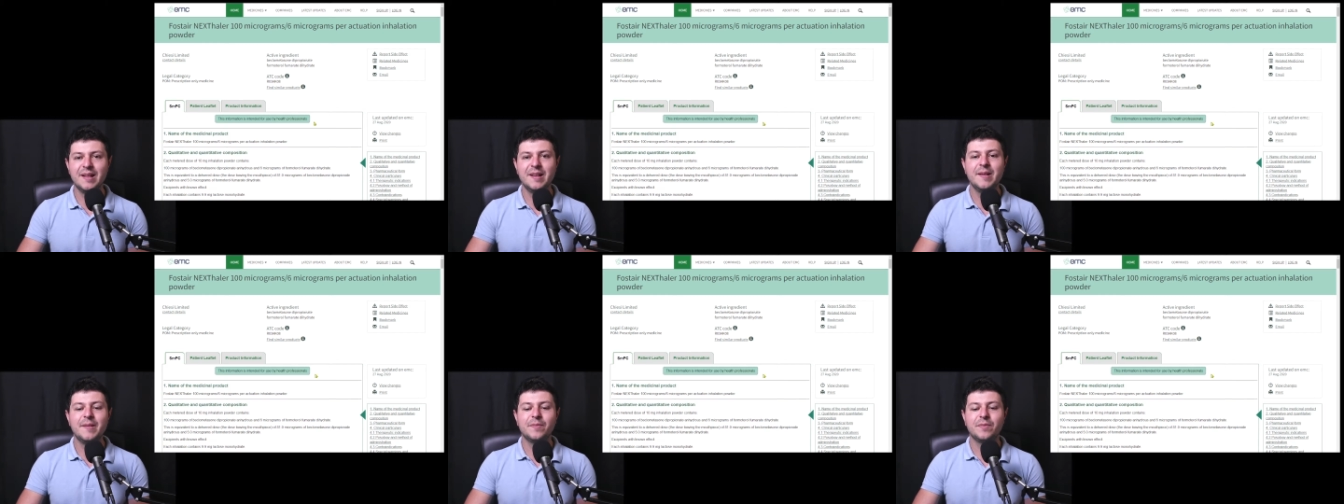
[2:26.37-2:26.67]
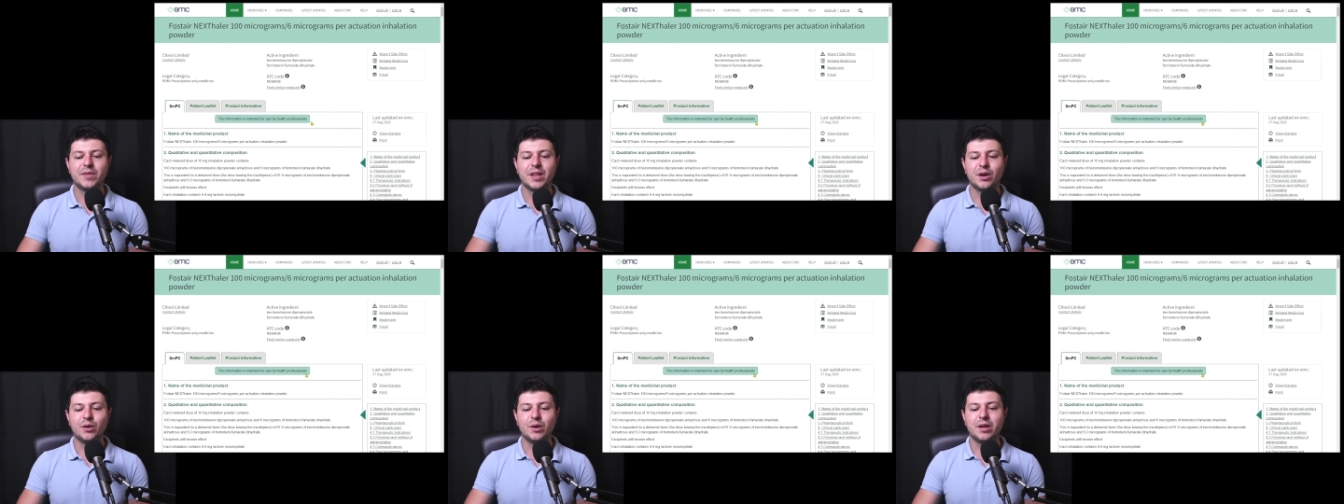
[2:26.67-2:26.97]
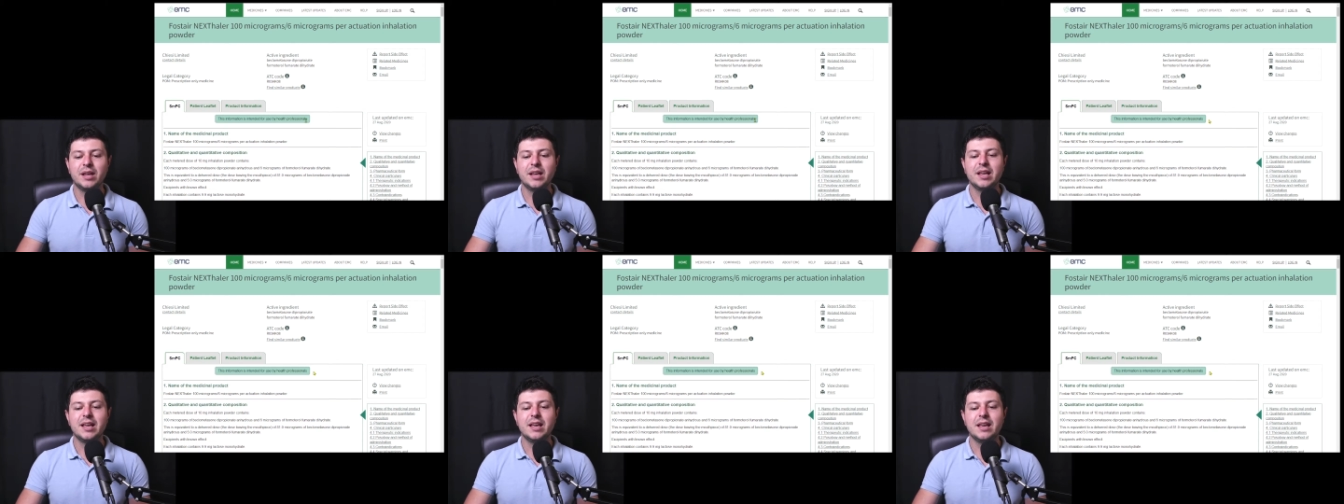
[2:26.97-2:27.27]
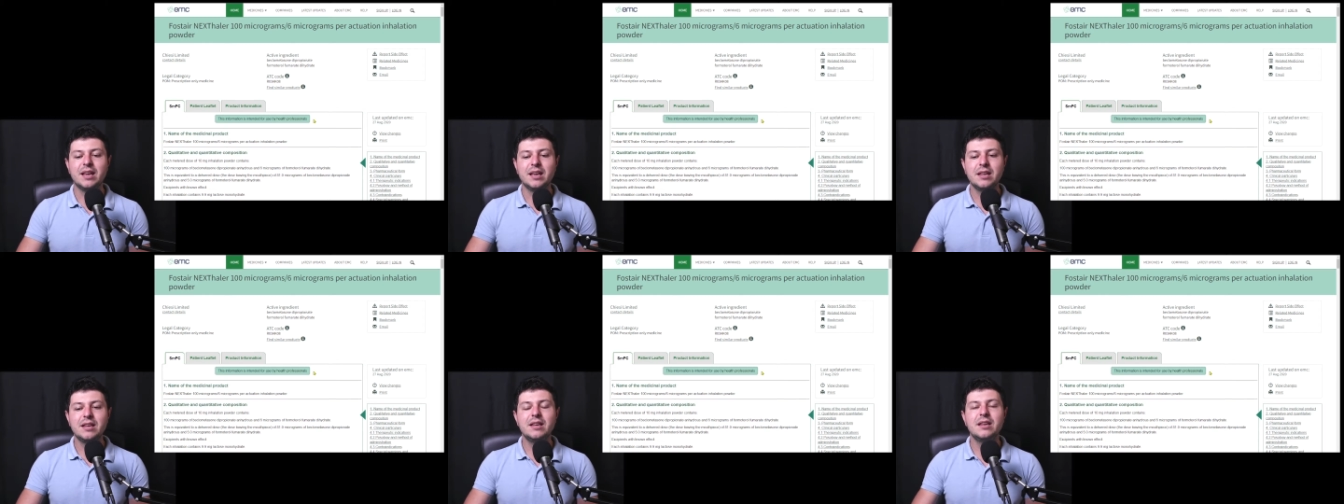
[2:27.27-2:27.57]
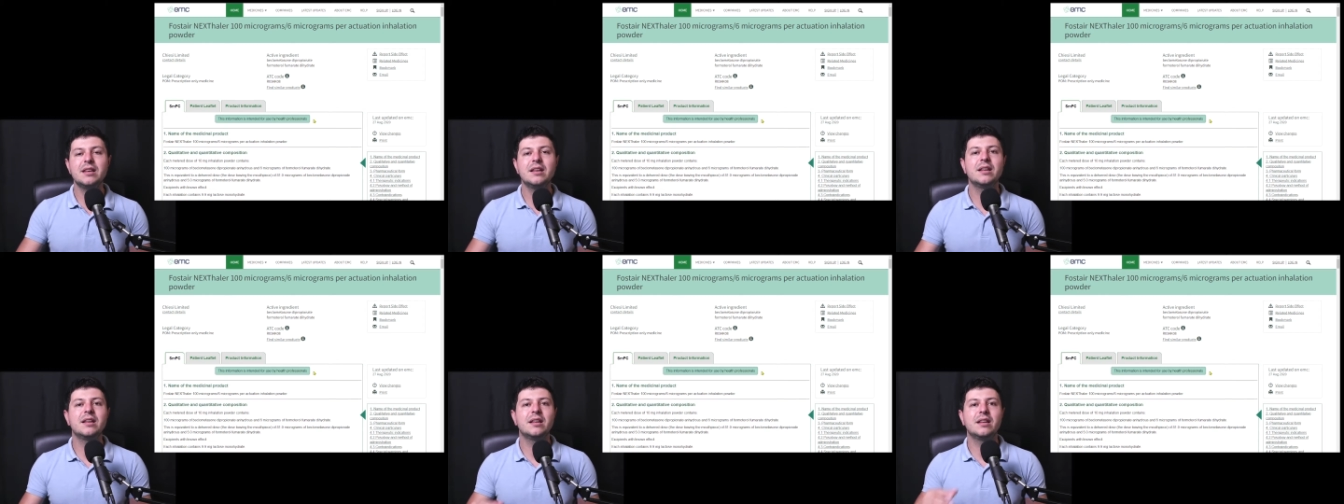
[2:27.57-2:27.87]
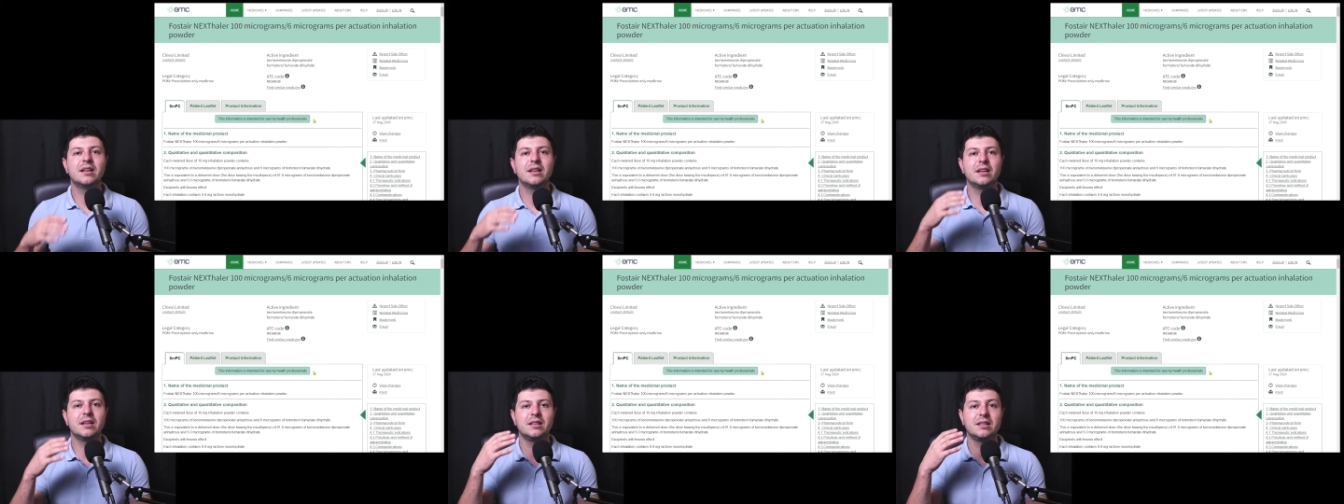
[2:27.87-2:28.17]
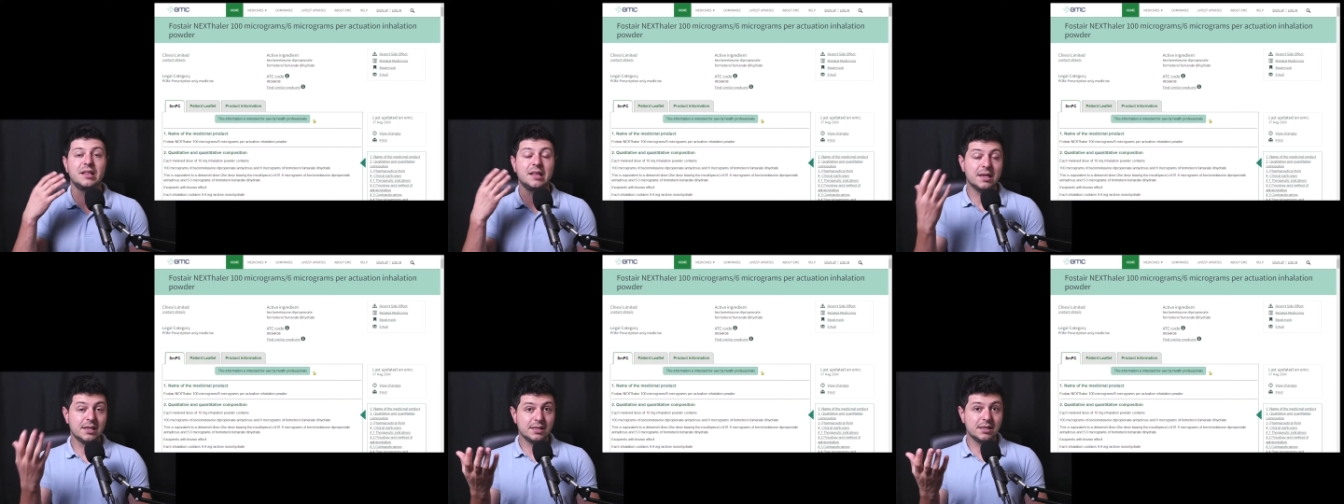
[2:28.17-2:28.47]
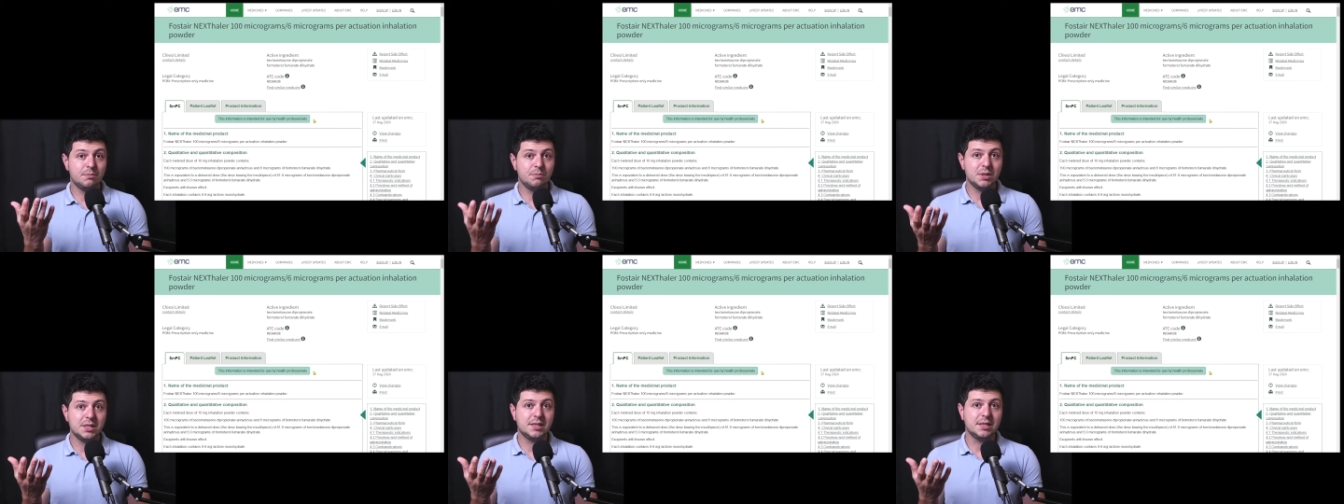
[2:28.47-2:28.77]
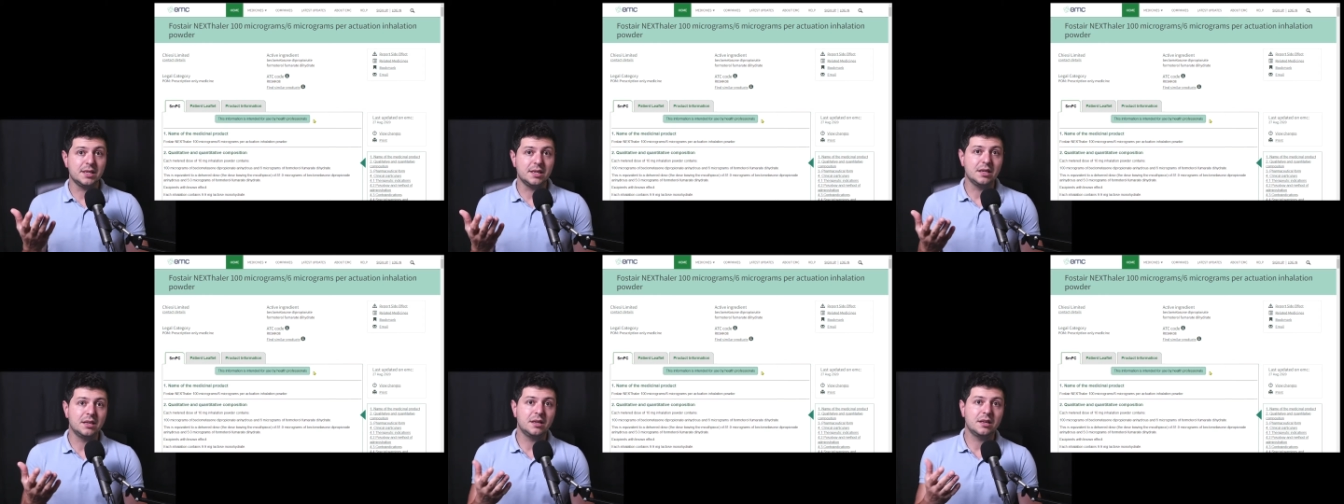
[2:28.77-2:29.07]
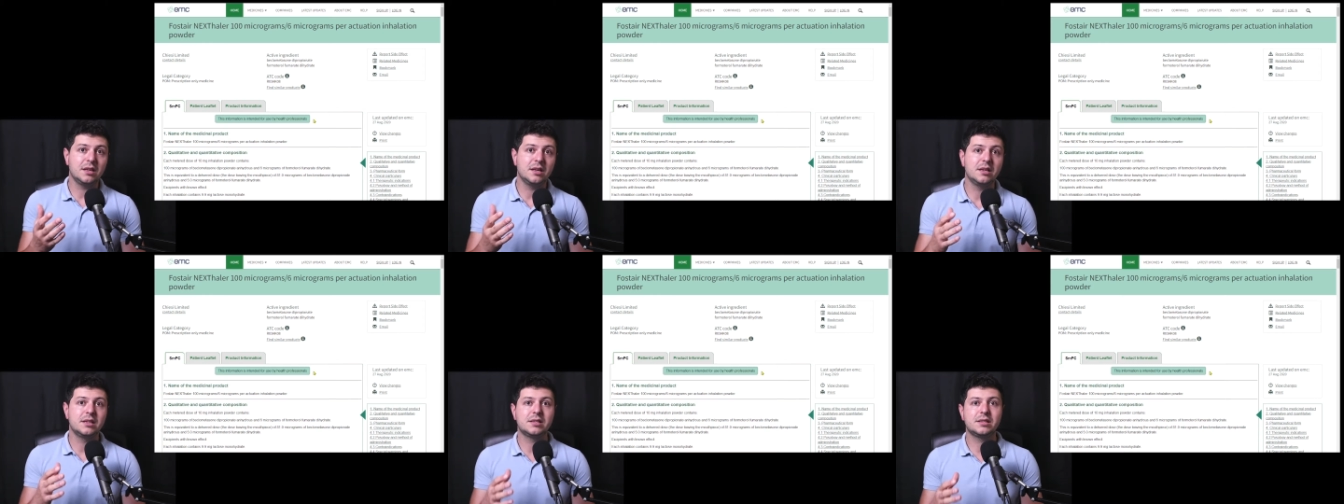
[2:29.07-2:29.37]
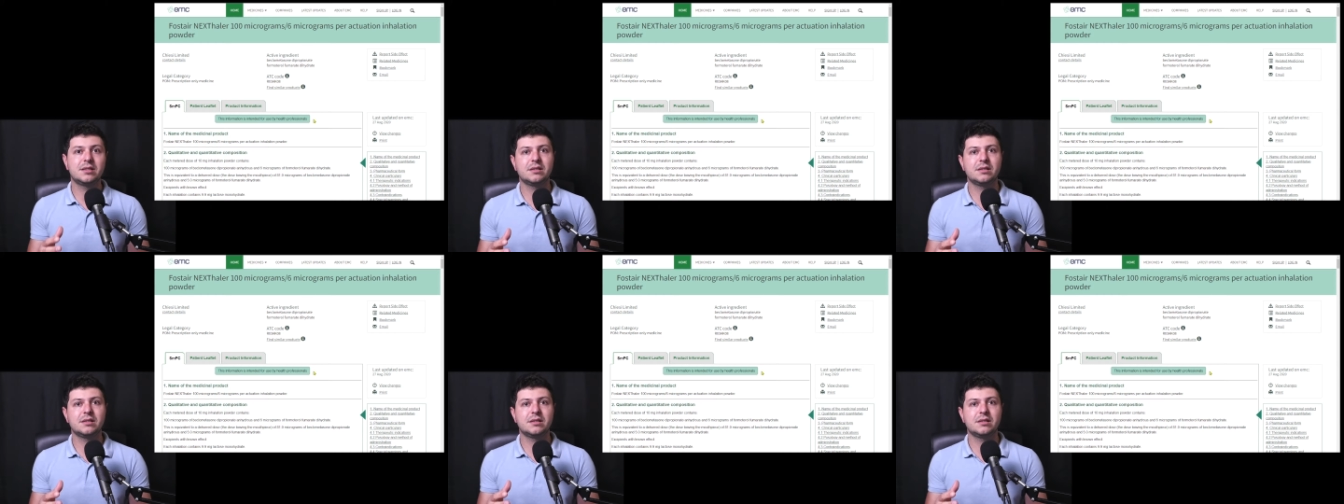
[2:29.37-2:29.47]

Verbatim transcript: Now, in the SMPC is